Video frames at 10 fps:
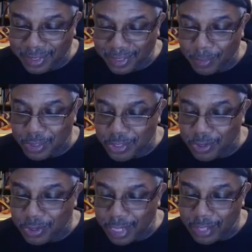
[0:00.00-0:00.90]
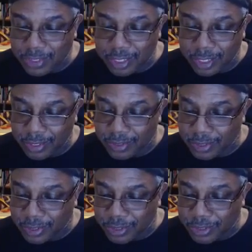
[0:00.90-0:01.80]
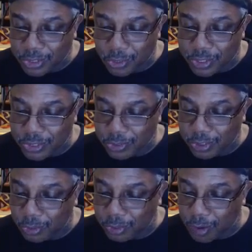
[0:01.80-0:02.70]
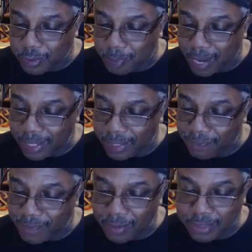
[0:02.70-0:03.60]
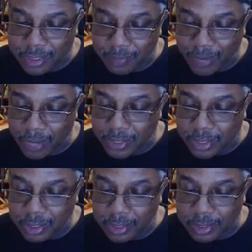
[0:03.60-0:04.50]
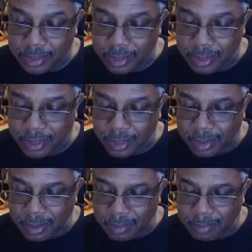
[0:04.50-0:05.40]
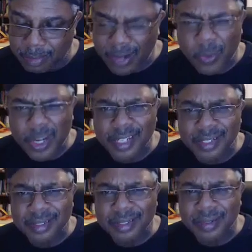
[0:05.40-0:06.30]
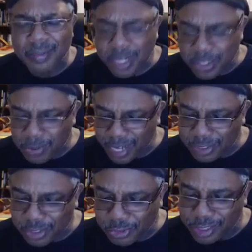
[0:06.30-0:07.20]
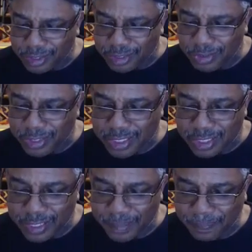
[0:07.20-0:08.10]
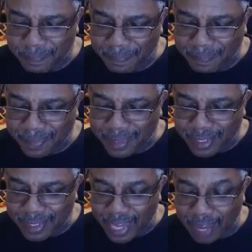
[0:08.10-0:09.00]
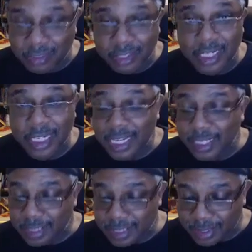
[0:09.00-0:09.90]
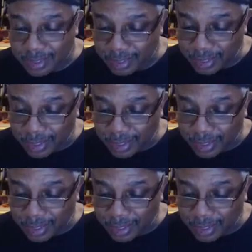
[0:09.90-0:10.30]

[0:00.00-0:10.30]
They returned downstairs. Tony searched Low Dog's body and found his keys. "By the way, what do you like to drink?" Tony said. "After a day like this,